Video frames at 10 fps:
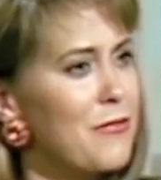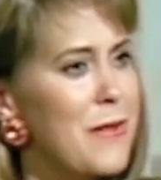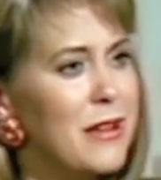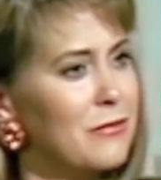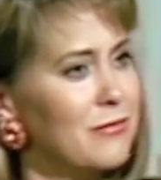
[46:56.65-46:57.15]
And
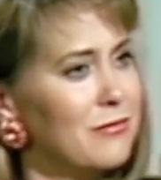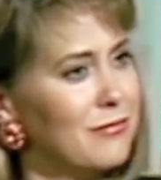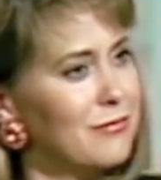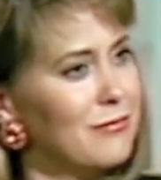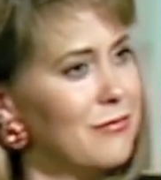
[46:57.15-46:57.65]
I've met
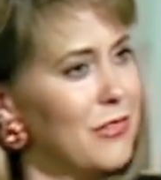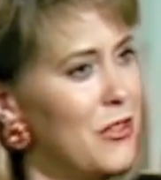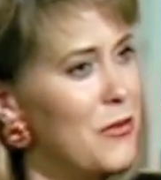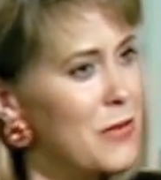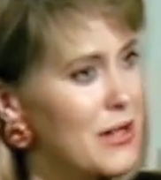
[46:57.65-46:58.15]

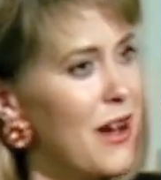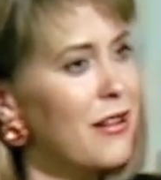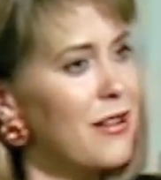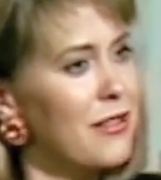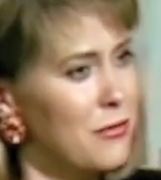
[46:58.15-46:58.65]
the
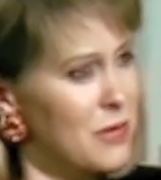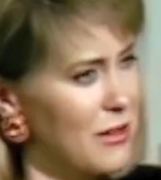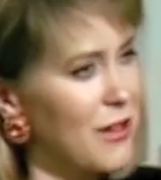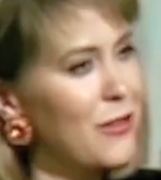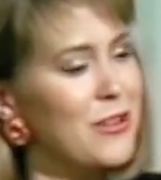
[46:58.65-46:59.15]
Madonna that
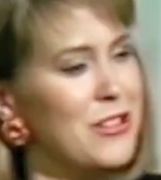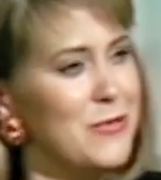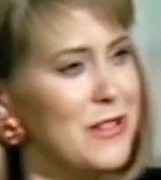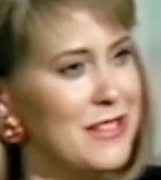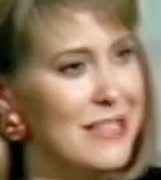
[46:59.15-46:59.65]
Madonna
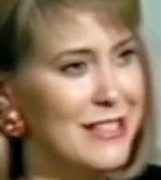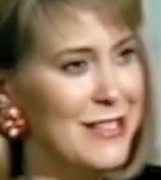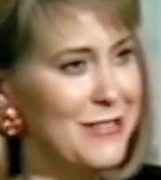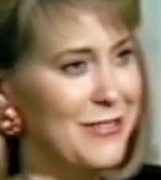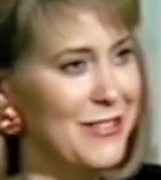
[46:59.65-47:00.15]
wants me to
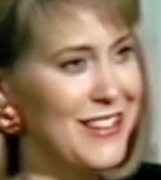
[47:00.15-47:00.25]
see,